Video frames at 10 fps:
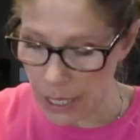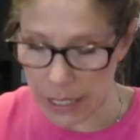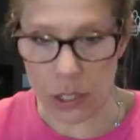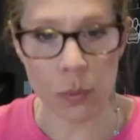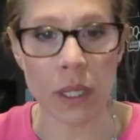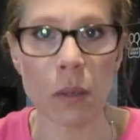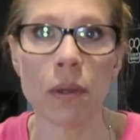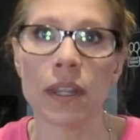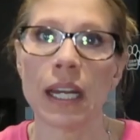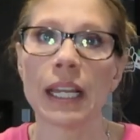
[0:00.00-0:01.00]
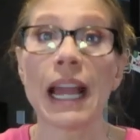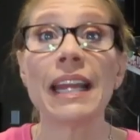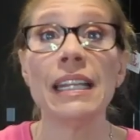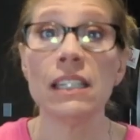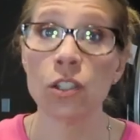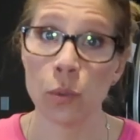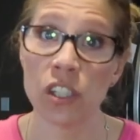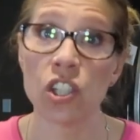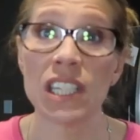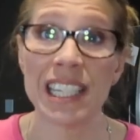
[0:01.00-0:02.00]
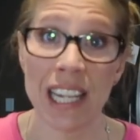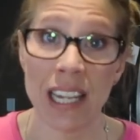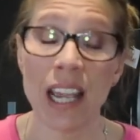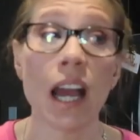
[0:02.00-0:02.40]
It's really pathetic. I need to switch to tea.